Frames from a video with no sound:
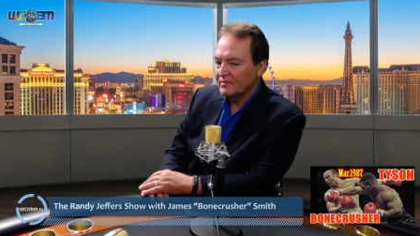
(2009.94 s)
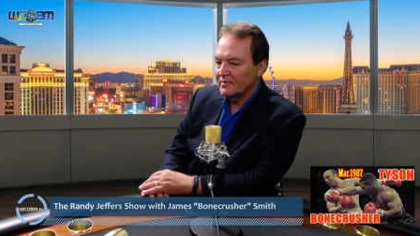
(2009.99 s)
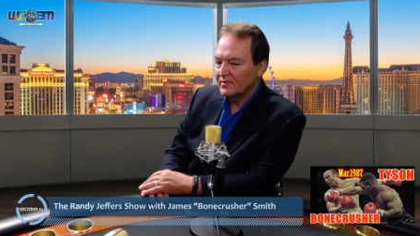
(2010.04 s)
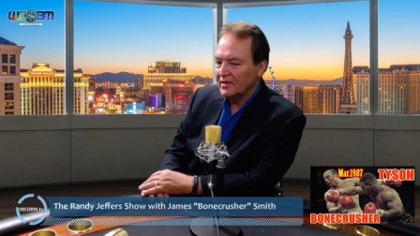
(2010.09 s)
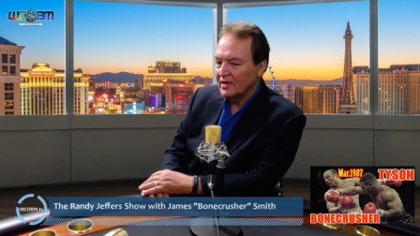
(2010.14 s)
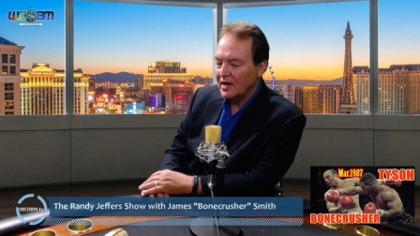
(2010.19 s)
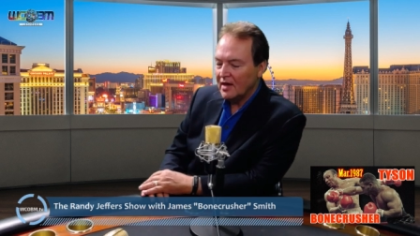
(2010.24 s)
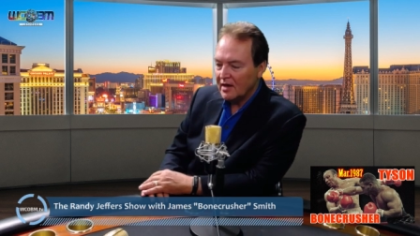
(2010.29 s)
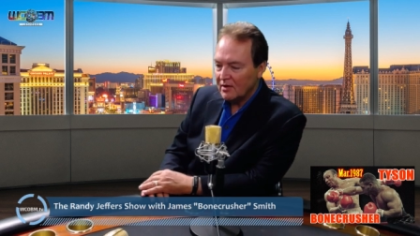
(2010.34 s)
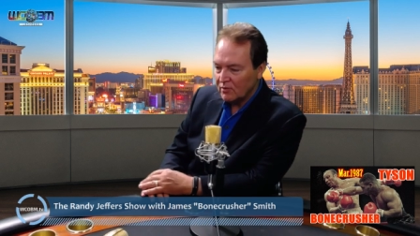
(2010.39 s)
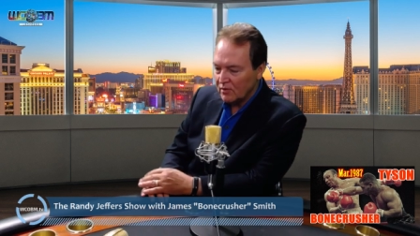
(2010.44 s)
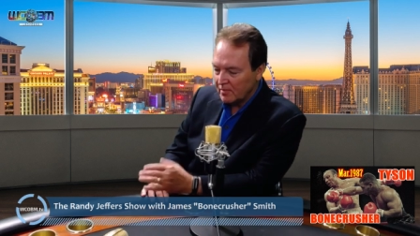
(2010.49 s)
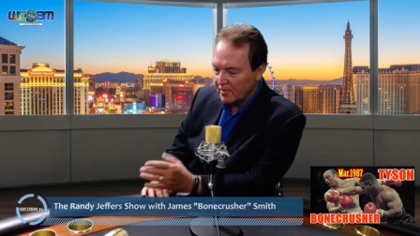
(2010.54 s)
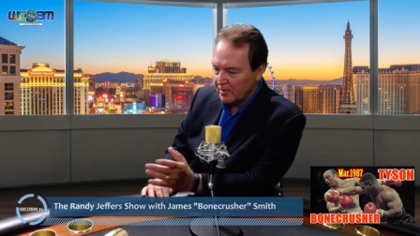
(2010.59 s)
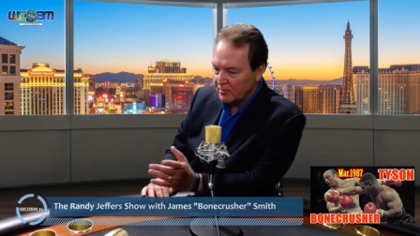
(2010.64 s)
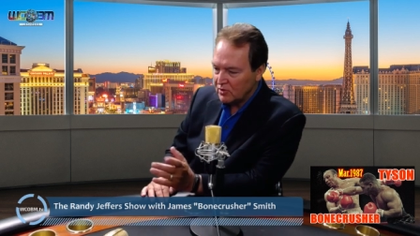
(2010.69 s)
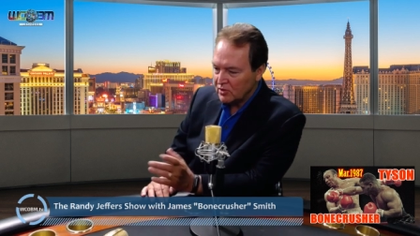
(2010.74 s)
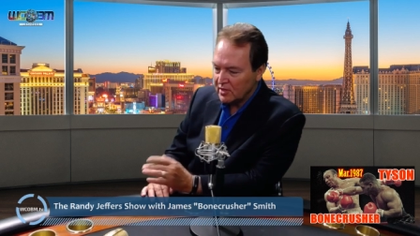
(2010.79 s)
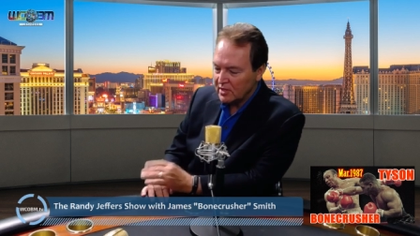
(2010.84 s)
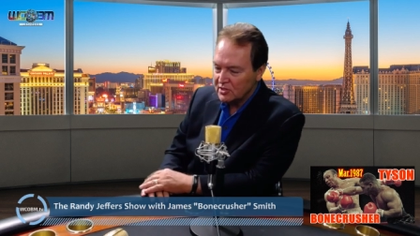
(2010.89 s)
Yeah, well,
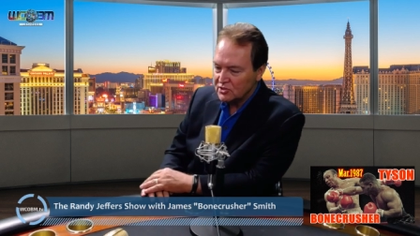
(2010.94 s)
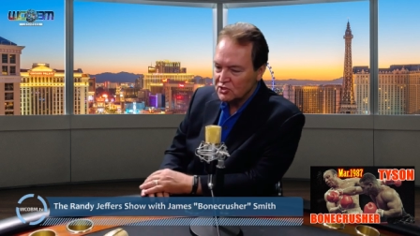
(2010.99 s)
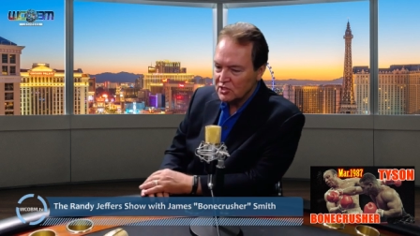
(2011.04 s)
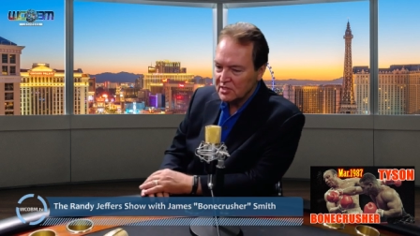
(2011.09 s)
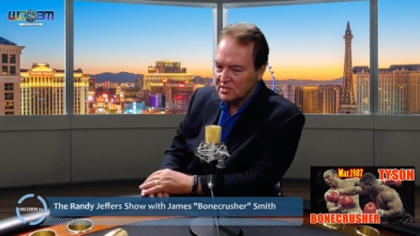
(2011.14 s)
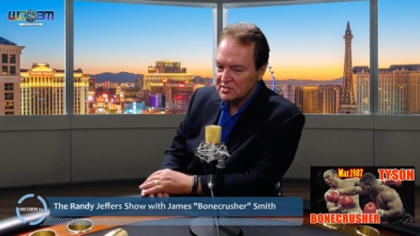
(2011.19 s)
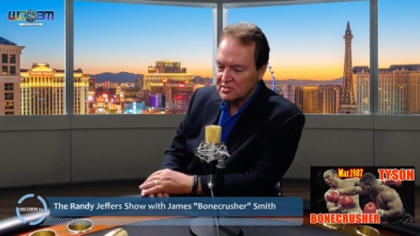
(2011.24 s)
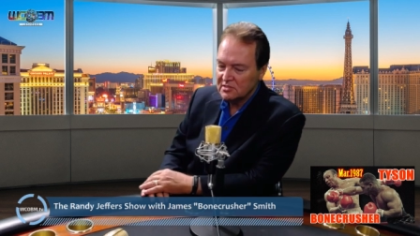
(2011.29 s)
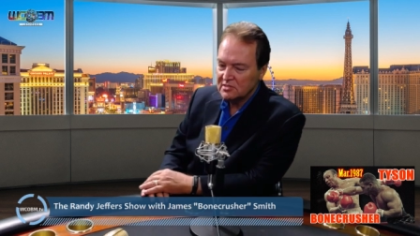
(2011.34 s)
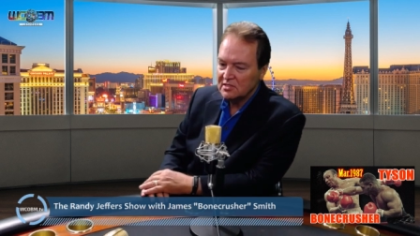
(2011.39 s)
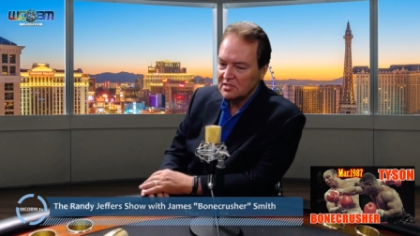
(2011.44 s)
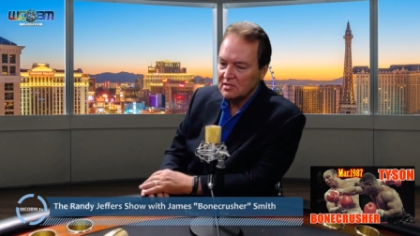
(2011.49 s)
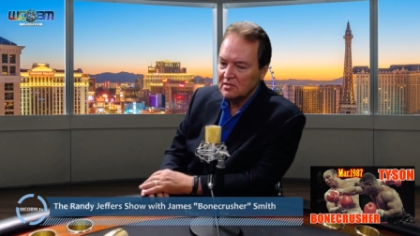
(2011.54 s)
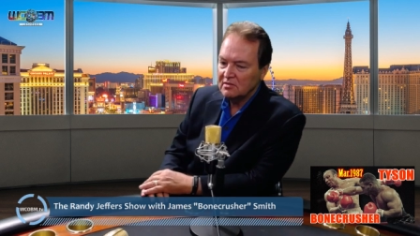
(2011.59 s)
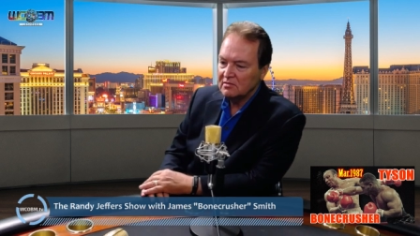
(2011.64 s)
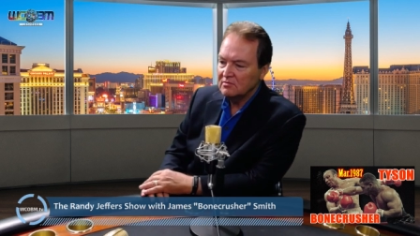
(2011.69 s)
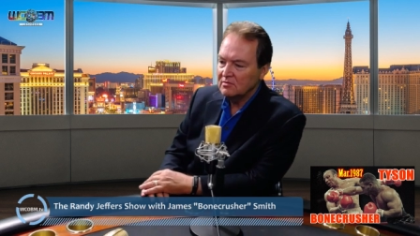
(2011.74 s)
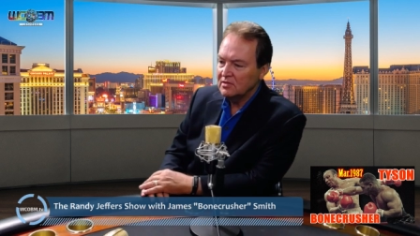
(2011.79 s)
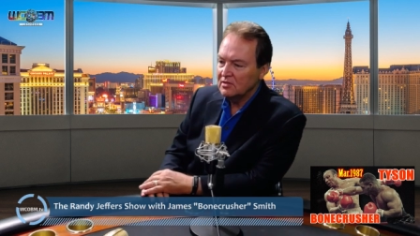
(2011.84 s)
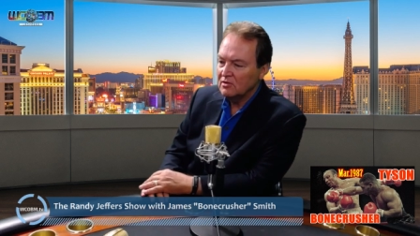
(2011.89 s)
maybe you get a chance to
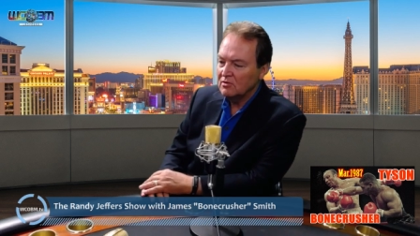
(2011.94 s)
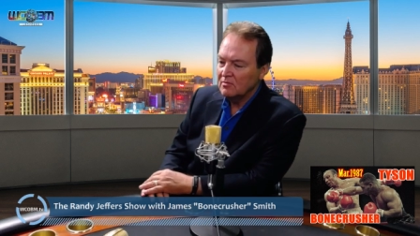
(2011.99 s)
see,